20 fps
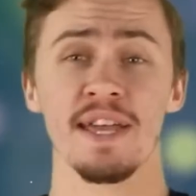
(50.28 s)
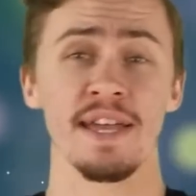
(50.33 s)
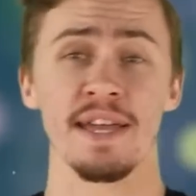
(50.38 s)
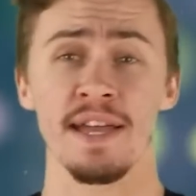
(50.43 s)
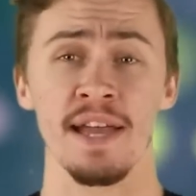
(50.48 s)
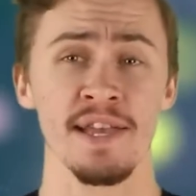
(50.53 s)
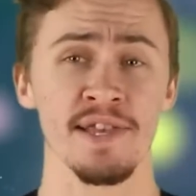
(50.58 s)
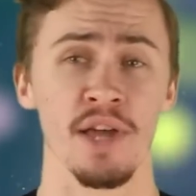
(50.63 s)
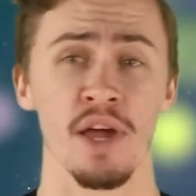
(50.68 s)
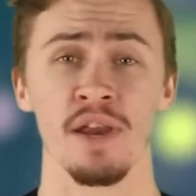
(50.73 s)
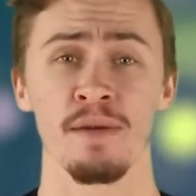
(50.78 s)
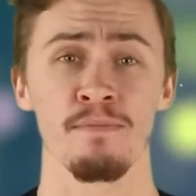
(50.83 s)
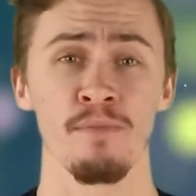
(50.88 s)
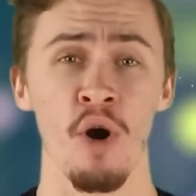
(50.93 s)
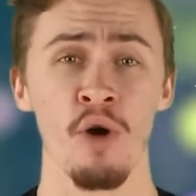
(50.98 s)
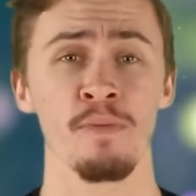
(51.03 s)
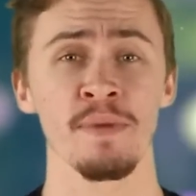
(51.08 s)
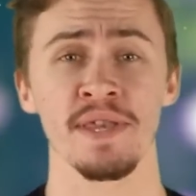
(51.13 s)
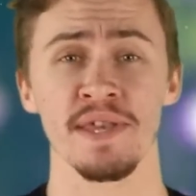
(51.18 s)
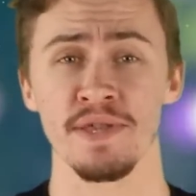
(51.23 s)
he is on a
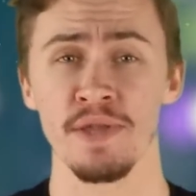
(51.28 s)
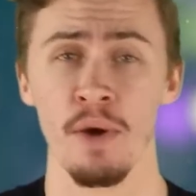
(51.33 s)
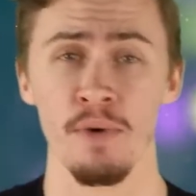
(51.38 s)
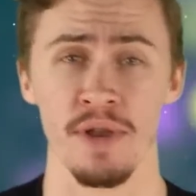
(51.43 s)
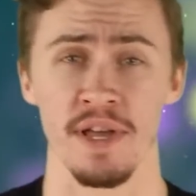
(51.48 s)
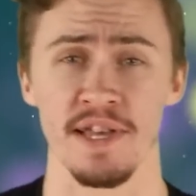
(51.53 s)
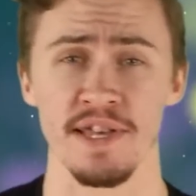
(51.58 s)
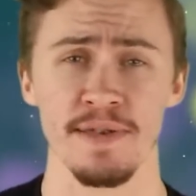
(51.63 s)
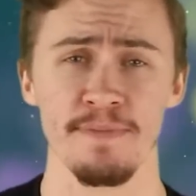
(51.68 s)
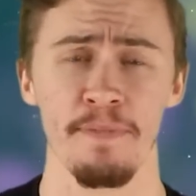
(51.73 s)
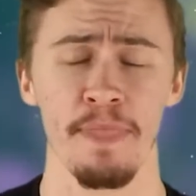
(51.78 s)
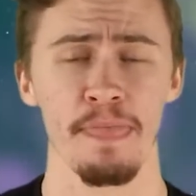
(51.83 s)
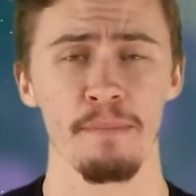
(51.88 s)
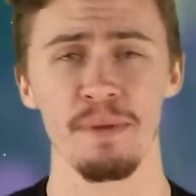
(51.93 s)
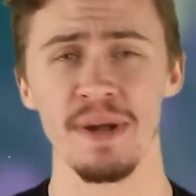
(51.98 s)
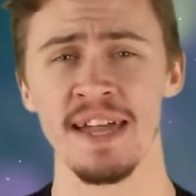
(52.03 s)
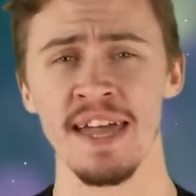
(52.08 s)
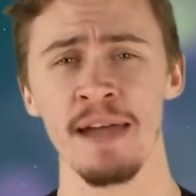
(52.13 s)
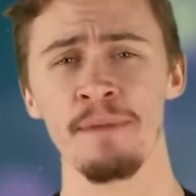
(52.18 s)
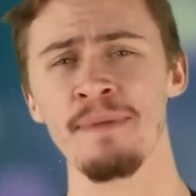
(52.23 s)
moment's notice.
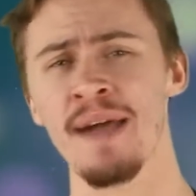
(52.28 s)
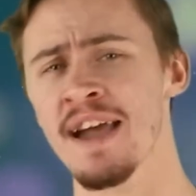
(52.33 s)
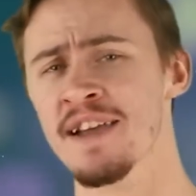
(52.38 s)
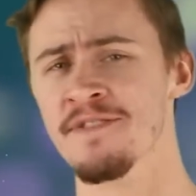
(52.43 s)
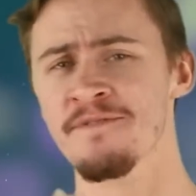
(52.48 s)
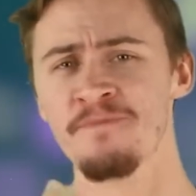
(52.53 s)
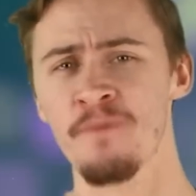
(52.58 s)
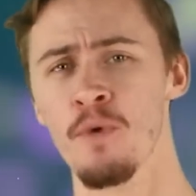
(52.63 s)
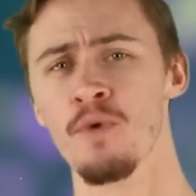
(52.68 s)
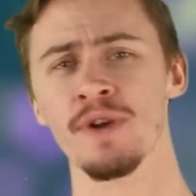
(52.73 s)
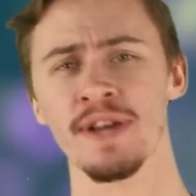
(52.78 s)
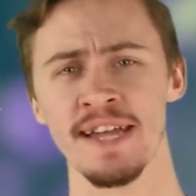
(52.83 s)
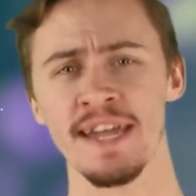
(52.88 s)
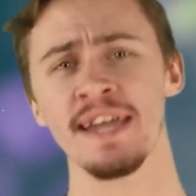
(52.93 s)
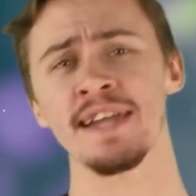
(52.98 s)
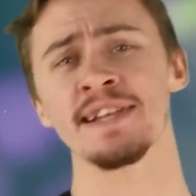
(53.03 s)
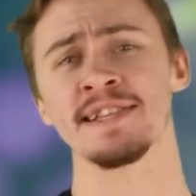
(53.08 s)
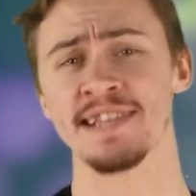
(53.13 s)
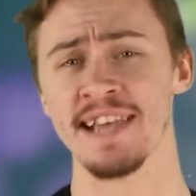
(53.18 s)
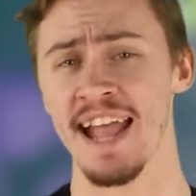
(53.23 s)
But Kim has four
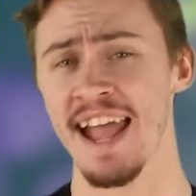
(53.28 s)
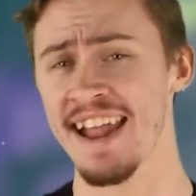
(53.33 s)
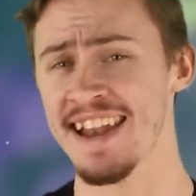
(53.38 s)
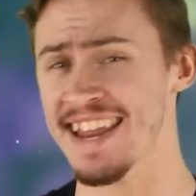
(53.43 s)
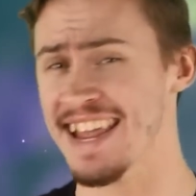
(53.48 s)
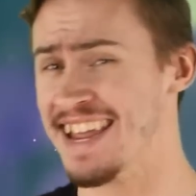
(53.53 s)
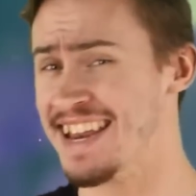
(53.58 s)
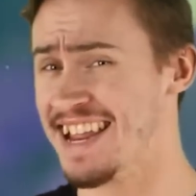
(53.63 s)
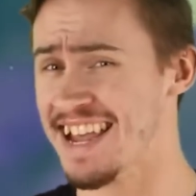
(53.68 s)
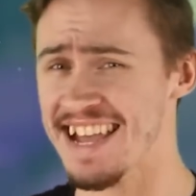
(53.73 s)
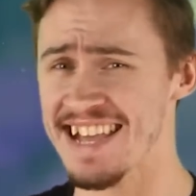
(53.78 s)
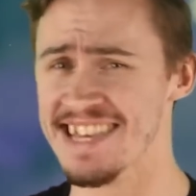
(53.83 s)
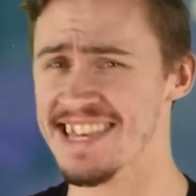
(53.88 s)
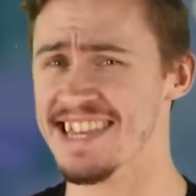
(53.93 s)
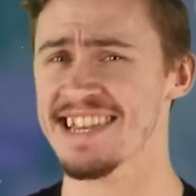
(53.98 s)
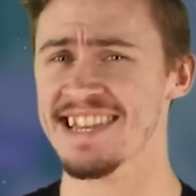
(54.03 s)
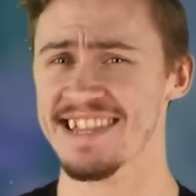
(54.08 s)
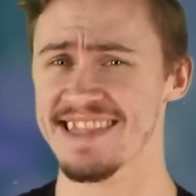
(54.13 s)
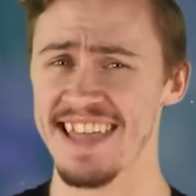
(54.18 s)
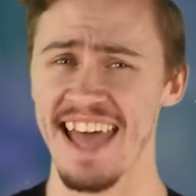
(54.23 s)
kids, and it
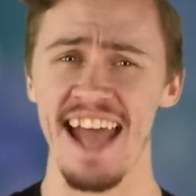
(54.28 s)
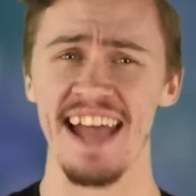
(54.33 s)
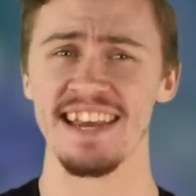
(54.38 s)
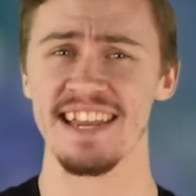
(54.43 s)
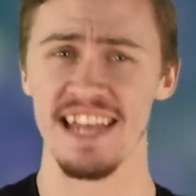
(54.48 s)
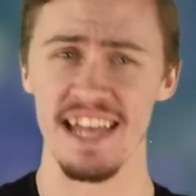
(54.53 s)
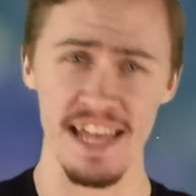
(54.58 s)
isn't that